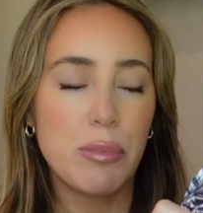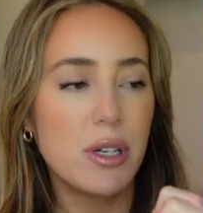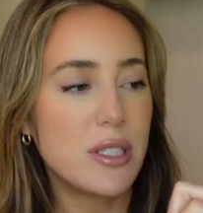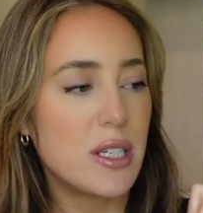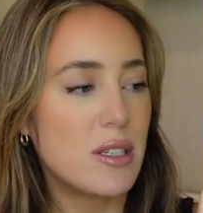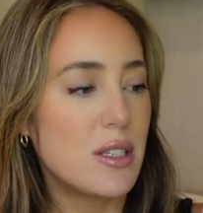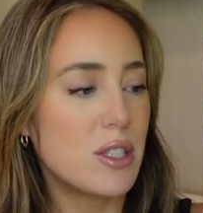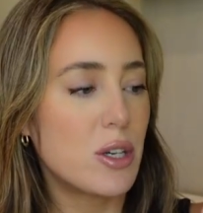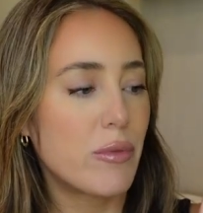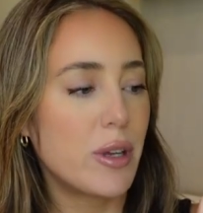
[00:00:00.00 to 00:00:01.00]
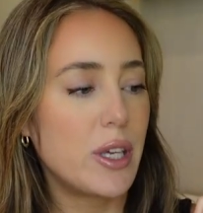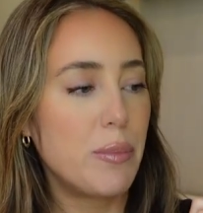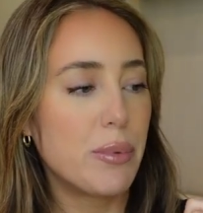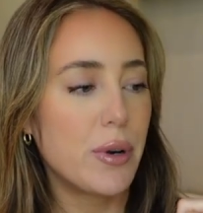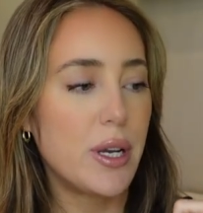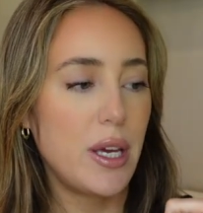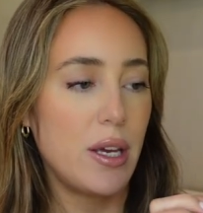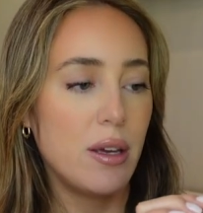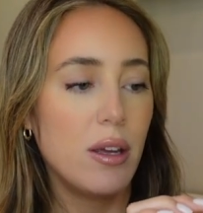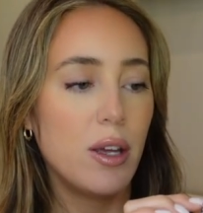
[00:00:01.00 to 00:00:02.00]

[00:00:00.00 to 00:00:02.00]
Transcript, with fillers: print is. It's a really pretty